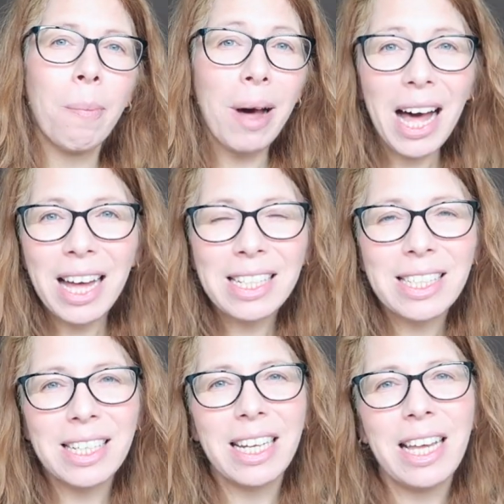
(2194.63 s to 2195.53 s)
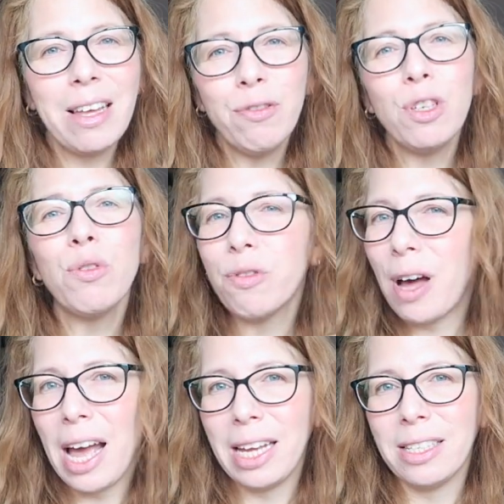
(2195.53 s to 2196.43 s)
but if you
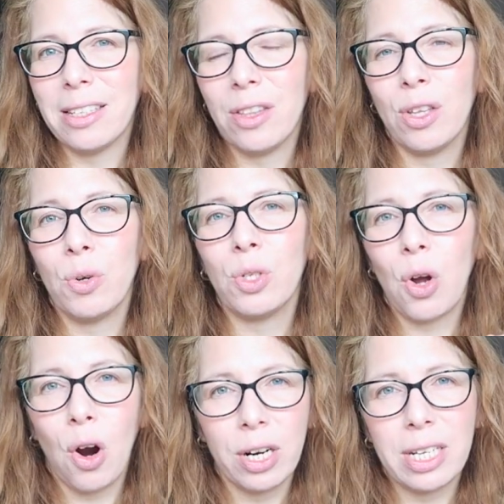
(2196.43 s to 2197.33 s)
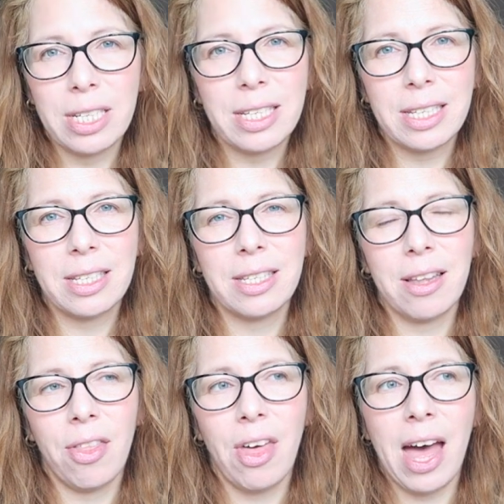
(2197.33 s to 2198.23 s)
find those
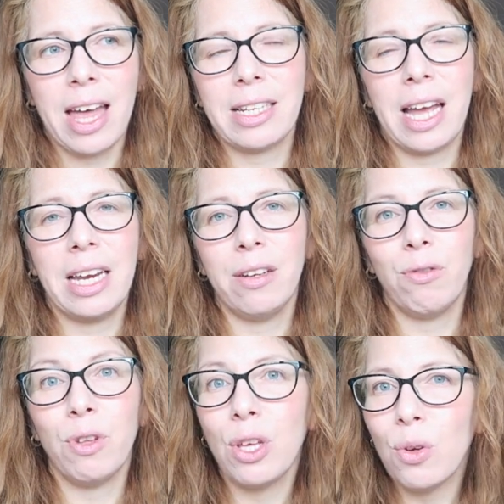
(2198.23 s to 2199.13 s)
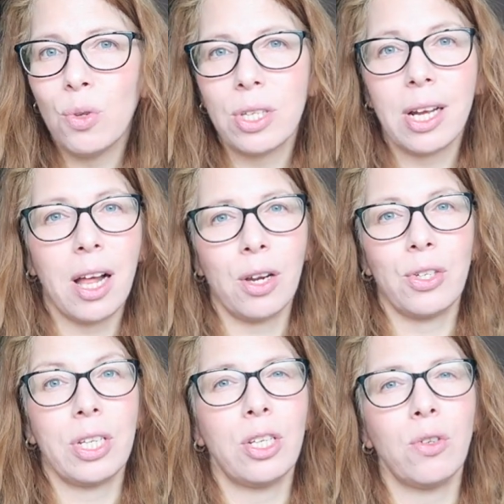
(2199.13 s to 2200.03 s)
artists that kind of use the
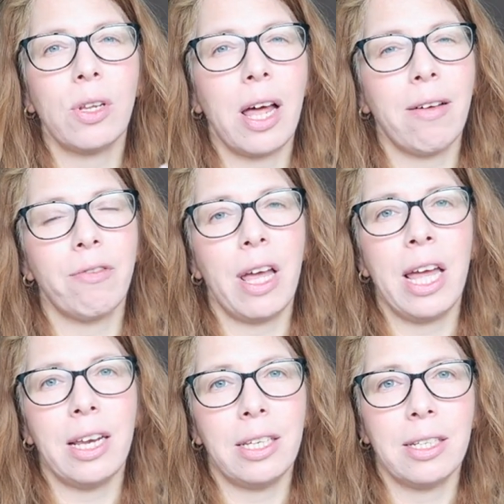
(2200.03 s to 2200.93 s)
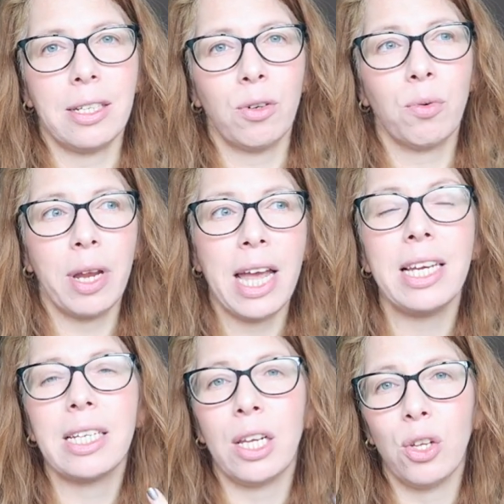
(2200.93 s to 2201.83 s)
colors that you love and
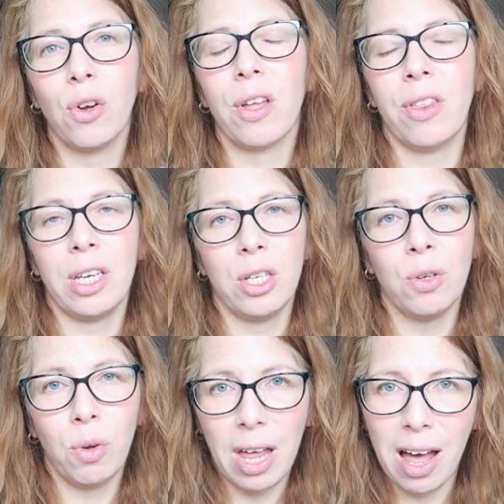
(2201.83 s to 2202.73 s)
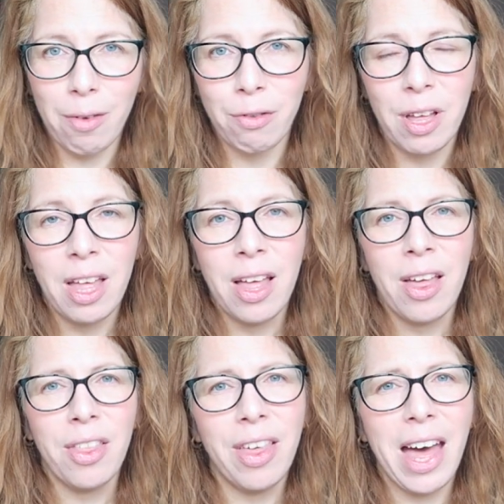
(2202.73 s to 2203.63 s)
create a look that you love,
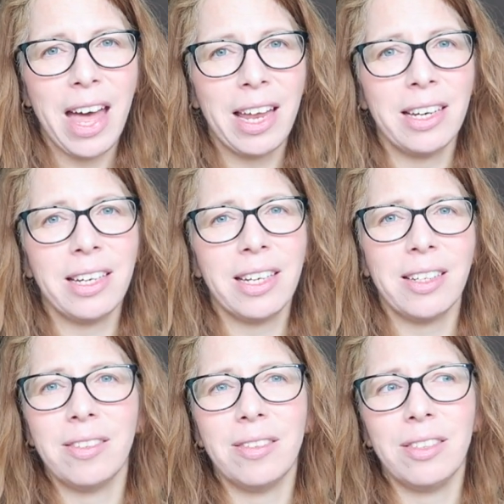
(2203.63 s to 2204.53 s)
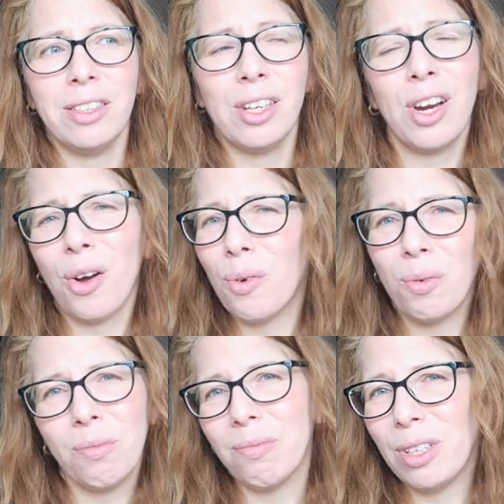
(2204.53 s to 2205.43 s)
then, you
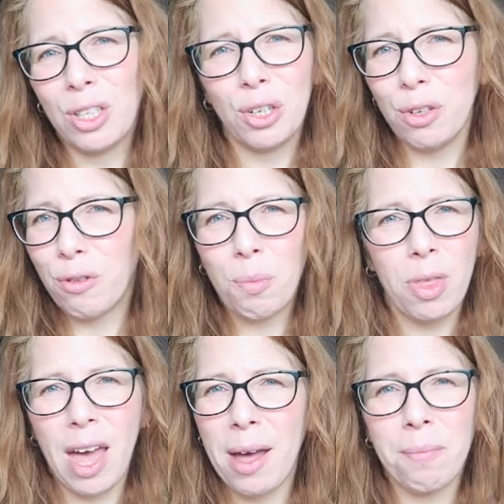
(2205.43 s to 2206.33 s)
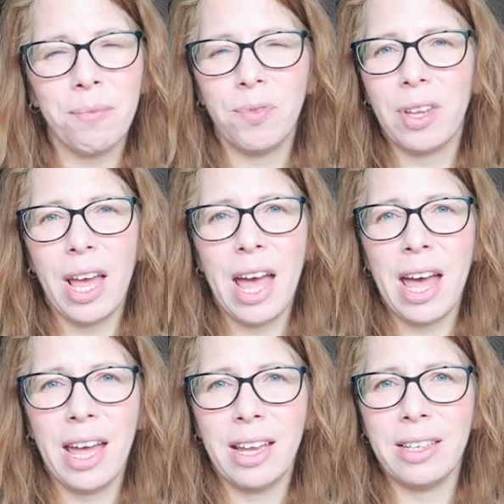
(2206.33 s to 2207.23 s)
know, learn from them
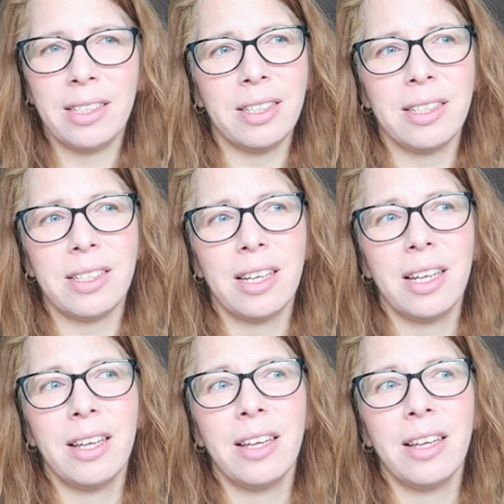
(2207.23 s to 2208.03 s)
and